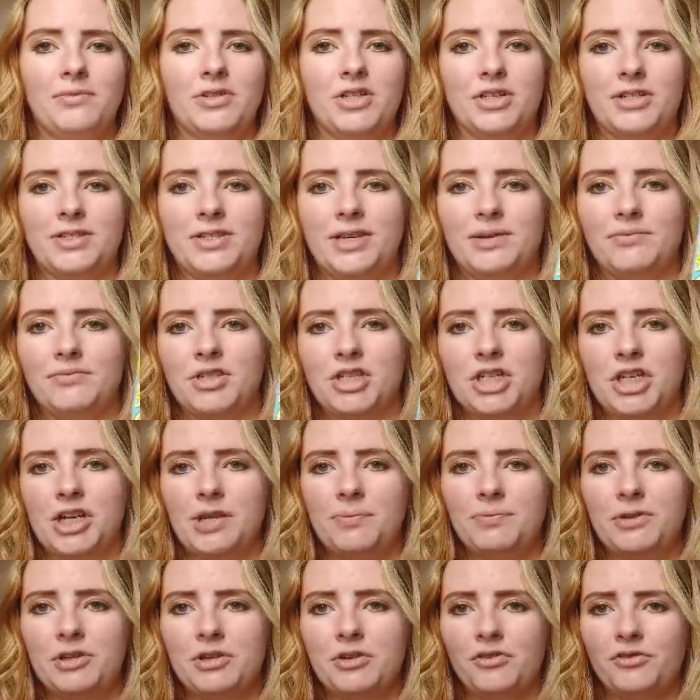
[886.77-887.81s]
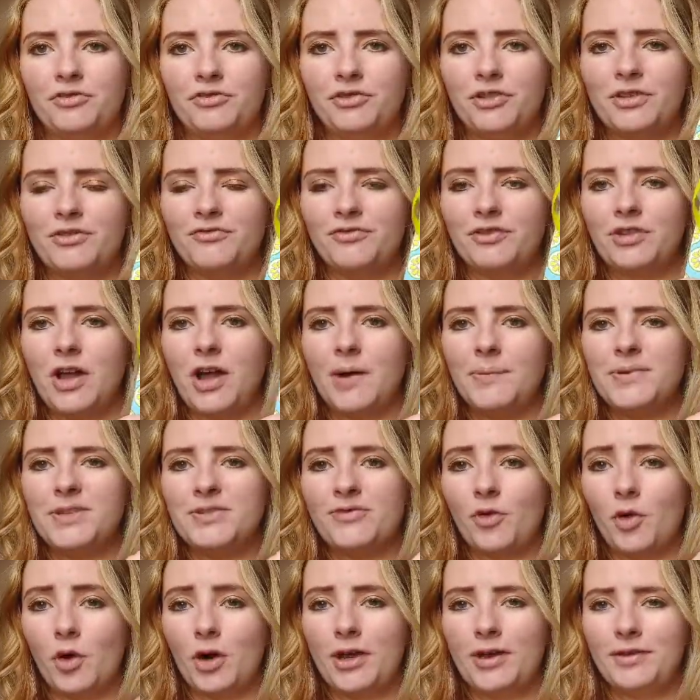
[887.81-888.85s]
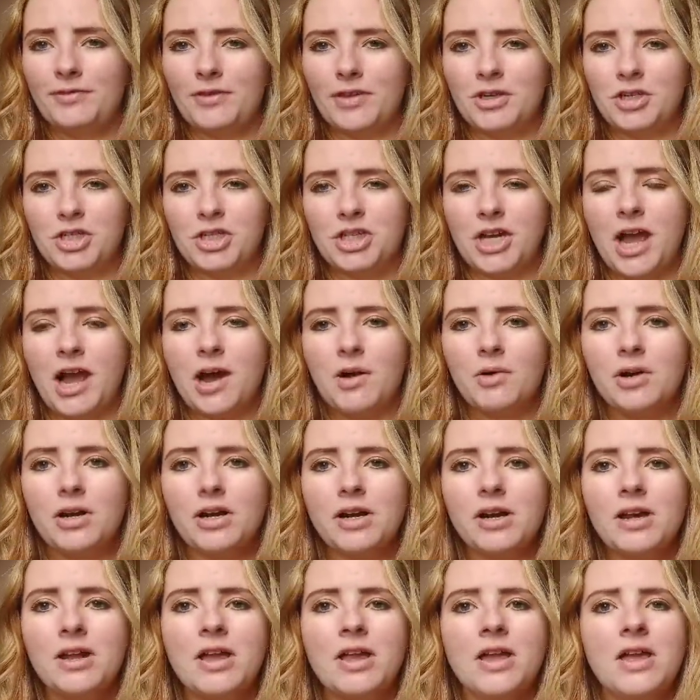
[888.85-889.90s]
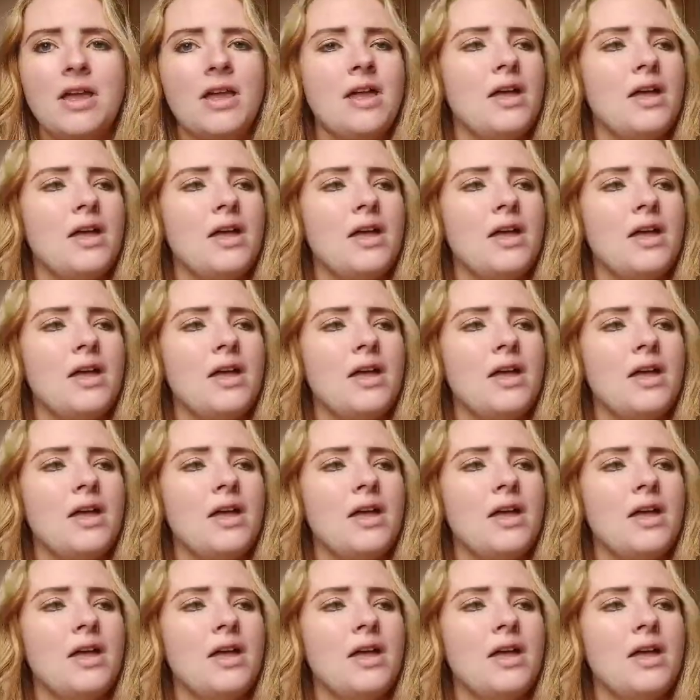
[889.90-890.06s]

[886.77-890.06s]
just some cheap little flip-flops for in the shower.